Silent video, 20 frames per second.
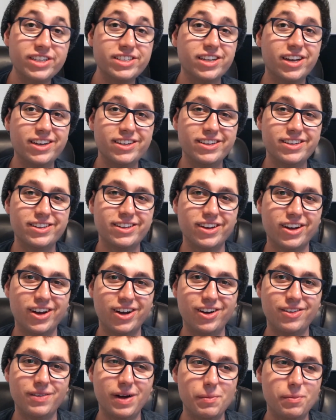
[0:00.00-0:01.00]
exciting.
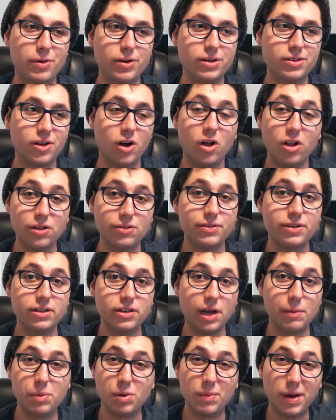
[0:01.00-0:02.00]
I put
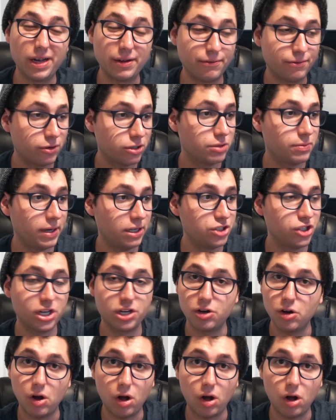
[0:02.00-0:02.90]
my first paycheck,